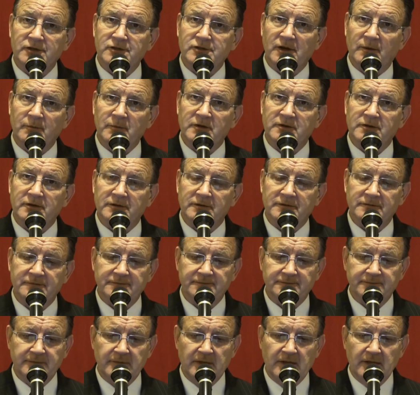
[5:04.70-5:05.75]
in Somerton.
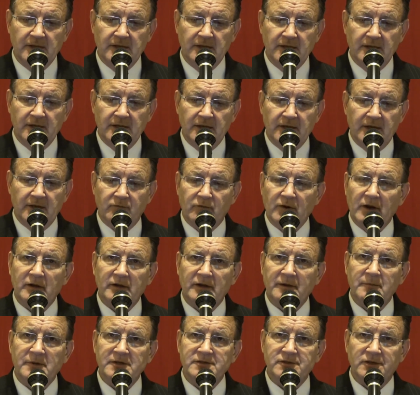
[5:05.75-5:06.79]
He
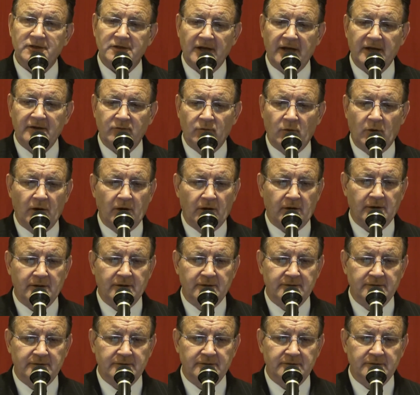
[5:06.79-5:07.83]
rarely missed a day of work.
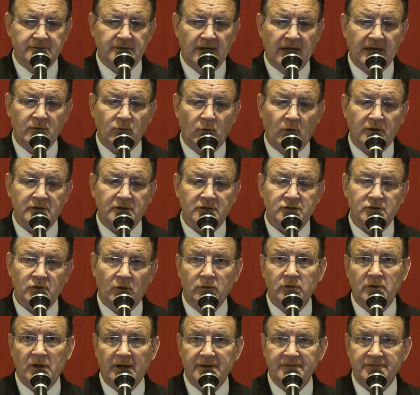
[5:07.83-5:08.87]
Dad worked his
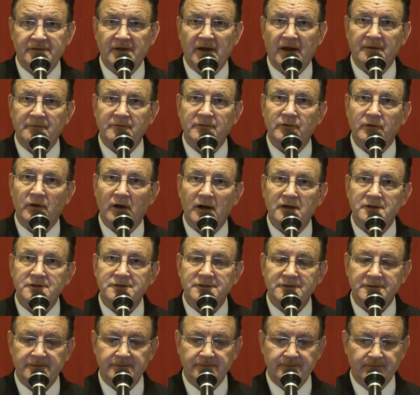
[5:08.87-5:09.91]
whole lifetime for
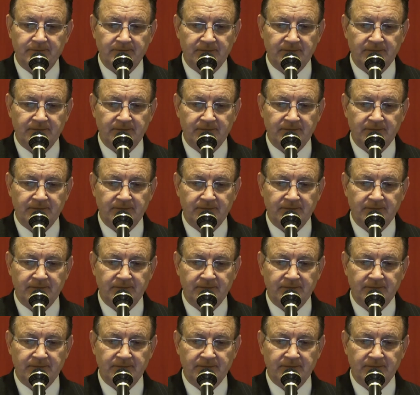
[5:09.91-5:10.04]
us.